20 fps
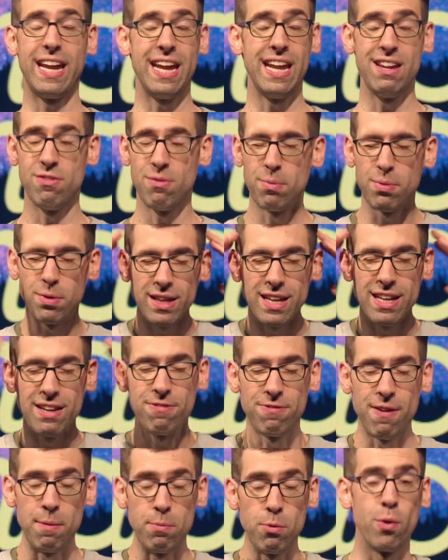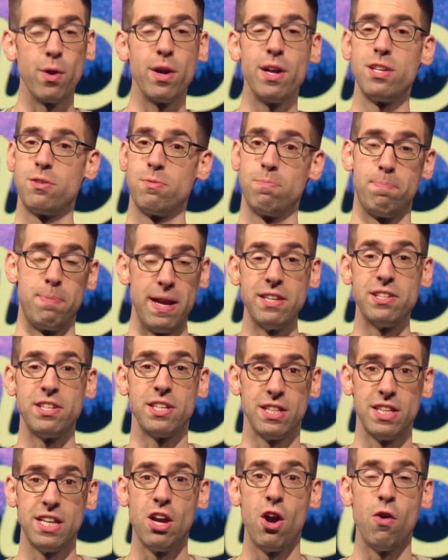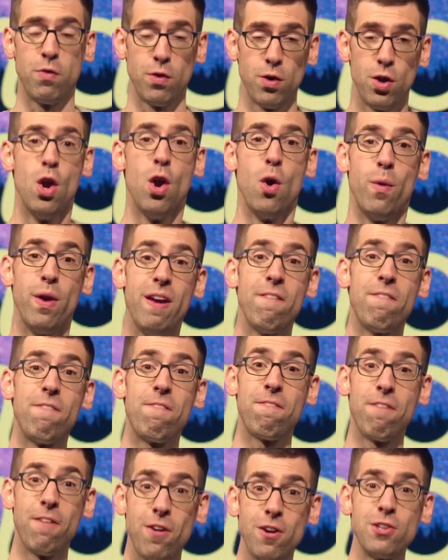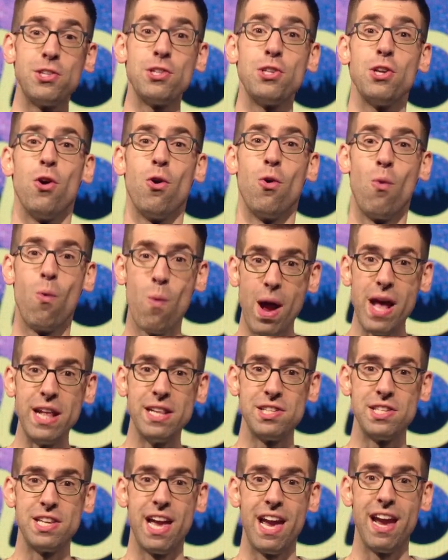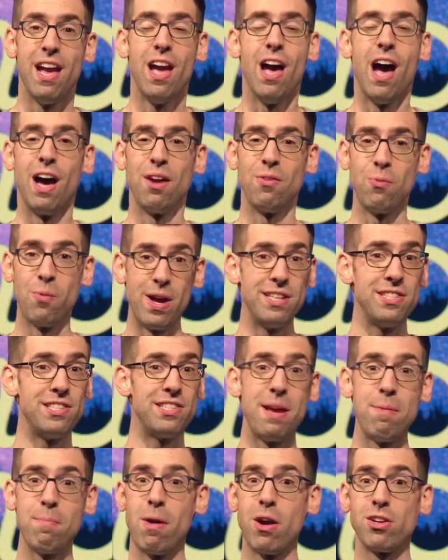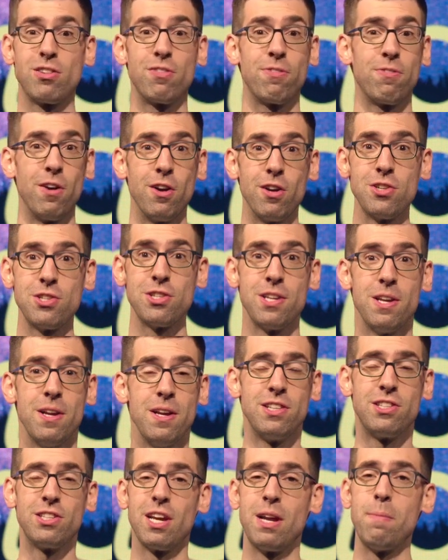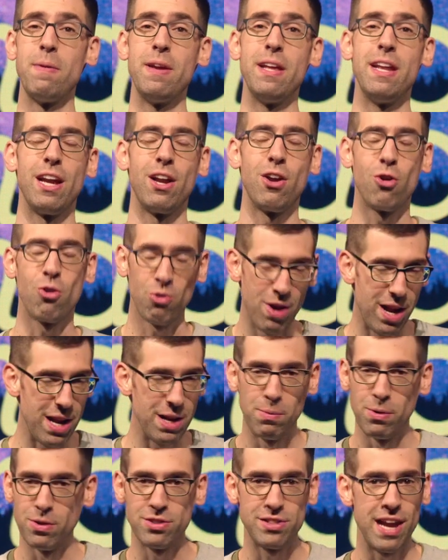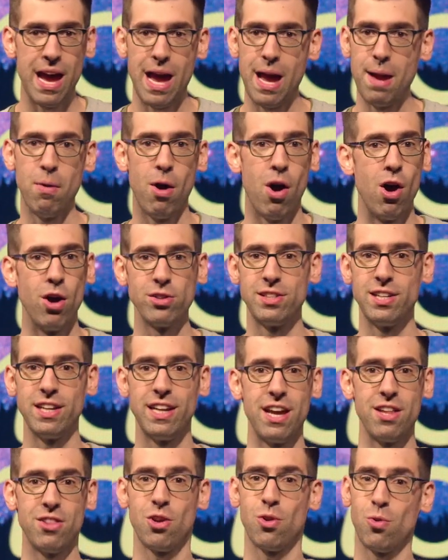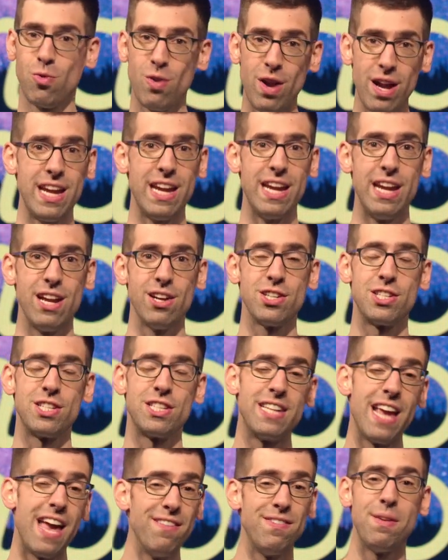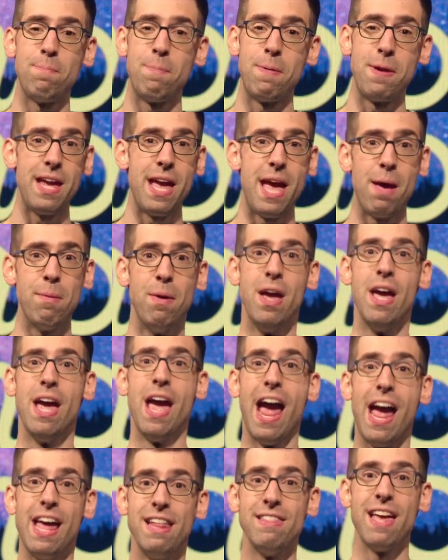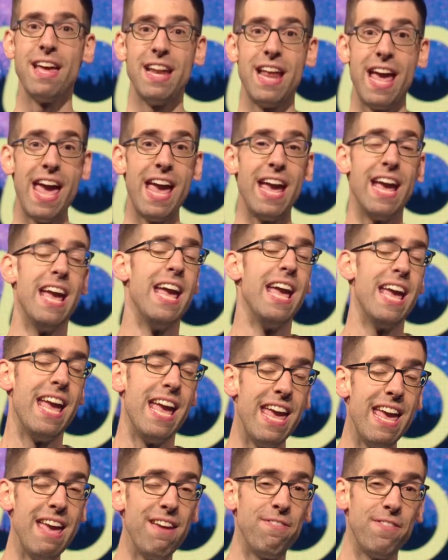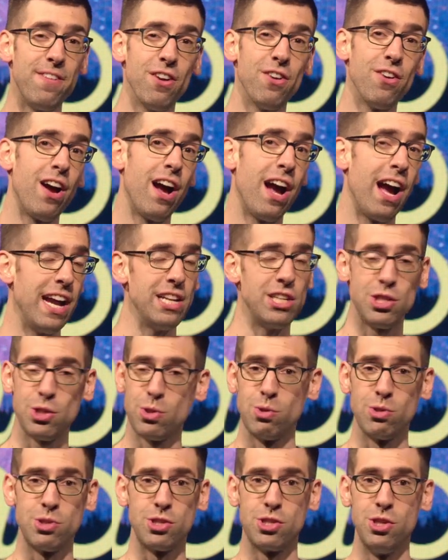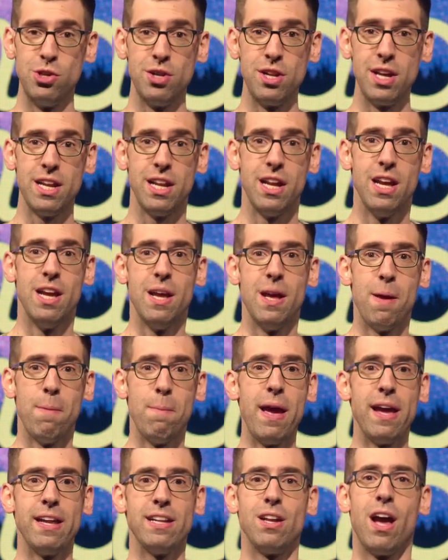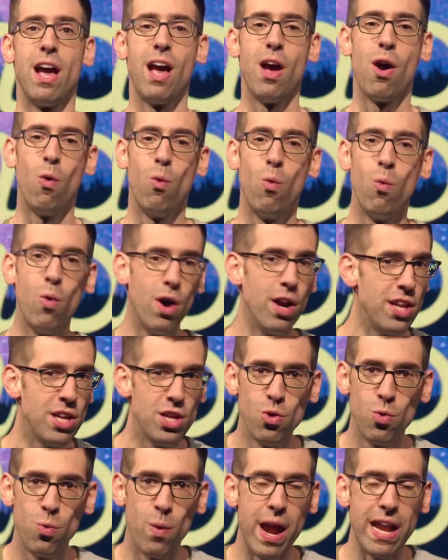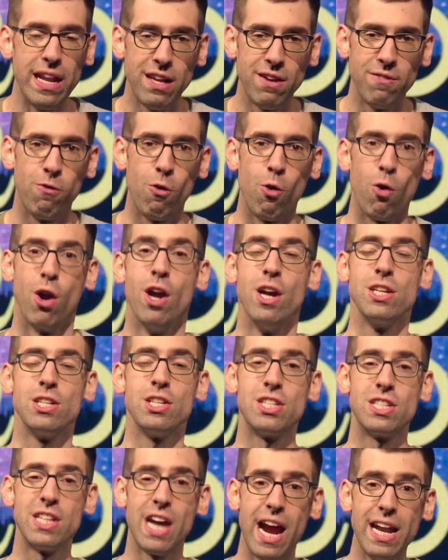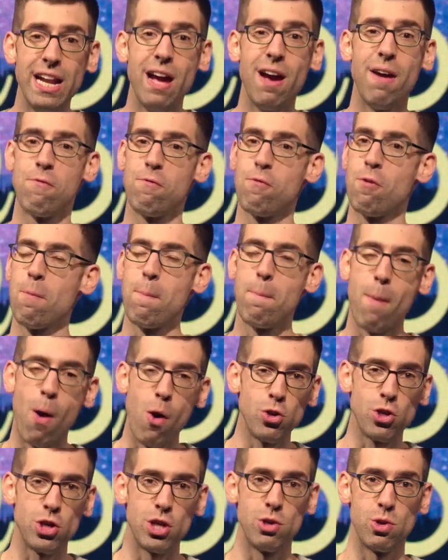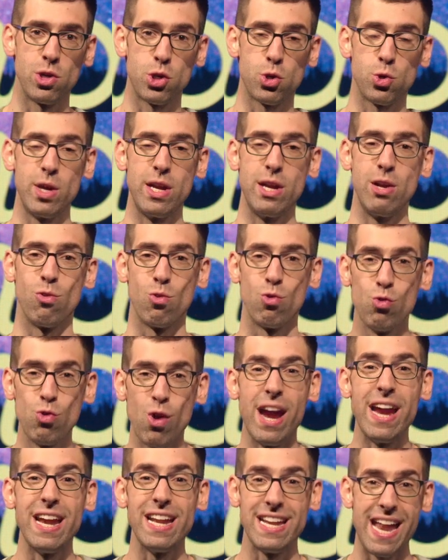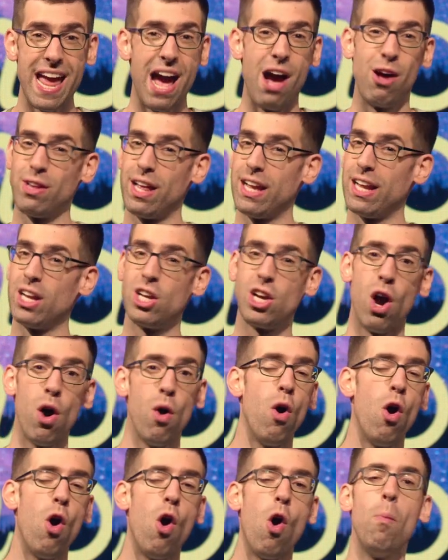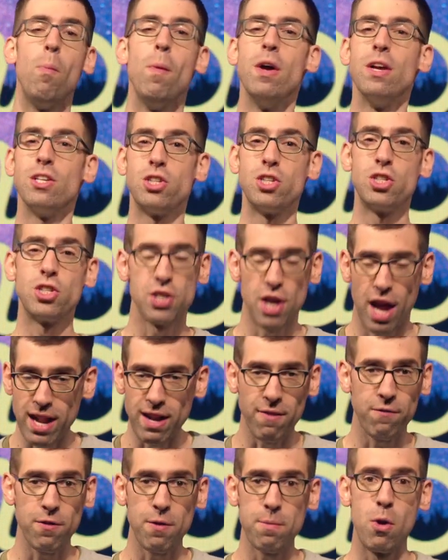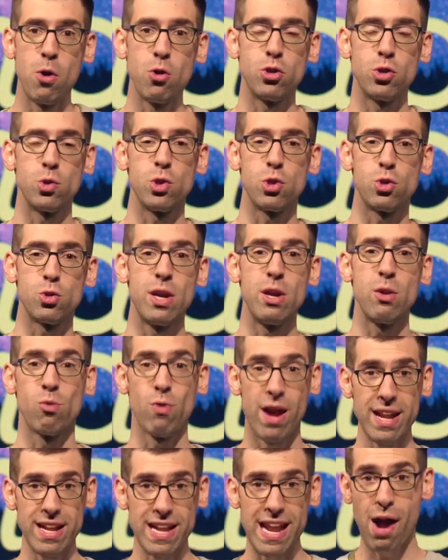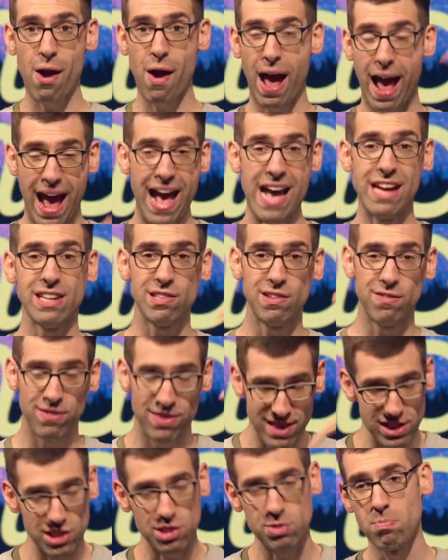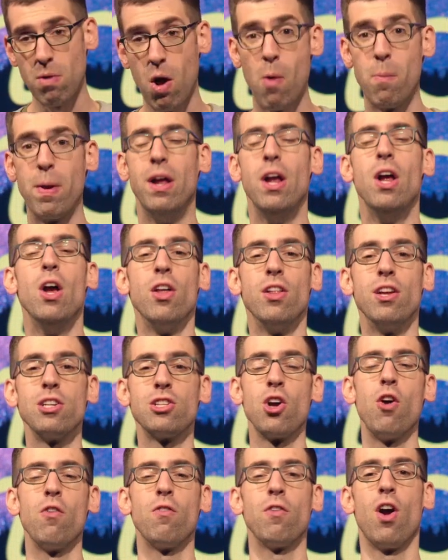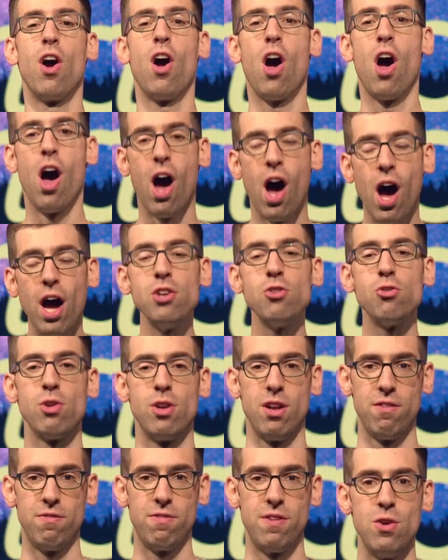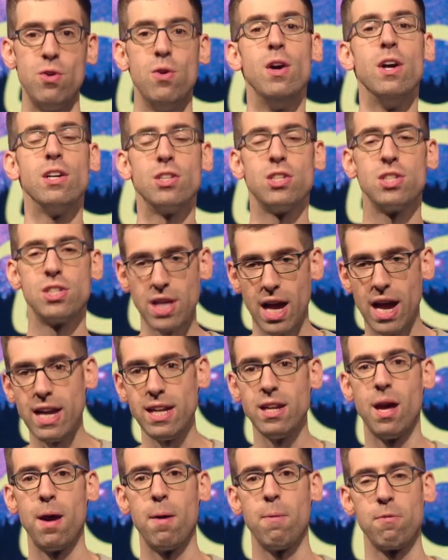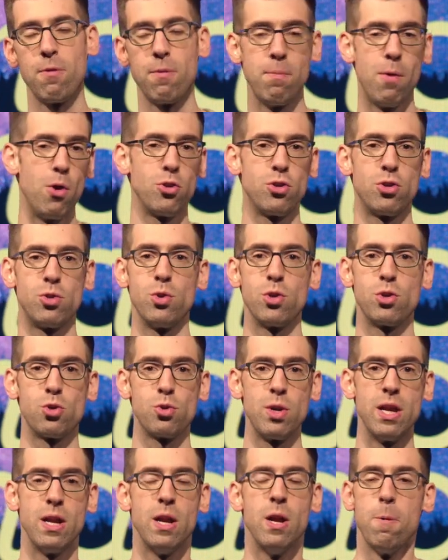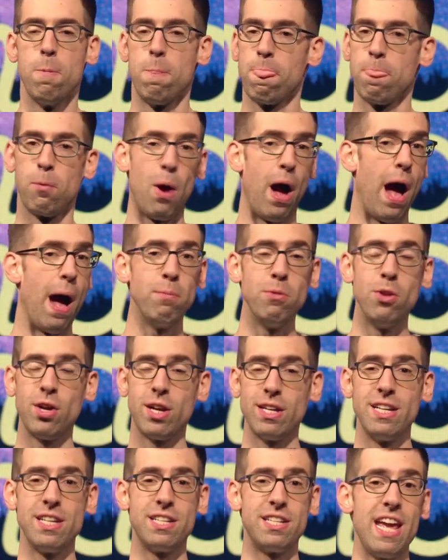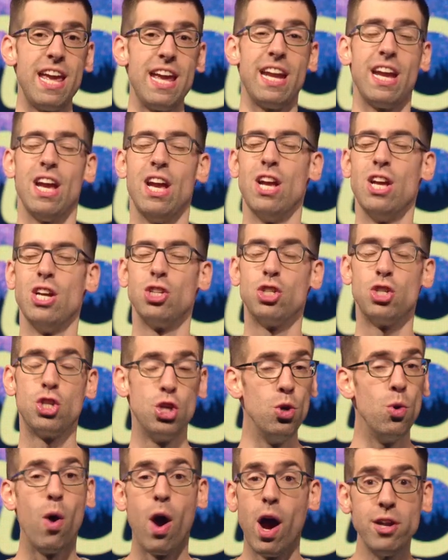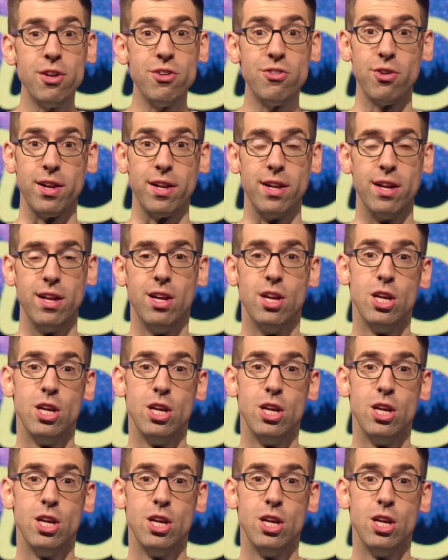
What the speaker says: I can't even believe, February is basically over. We have First Wednesday on Wednesday, March 1st. It's going to be an incredible time all together right here, 7 p.m. And then, hey, if you're a high school student, man, what are you waiting for? Sign up for Motion Retreat right now. Like, go home, sign up for Motion Retreat right now. As of this moment, there's over 100 of you signed up for Motion Retreat. I'm looking to take 200.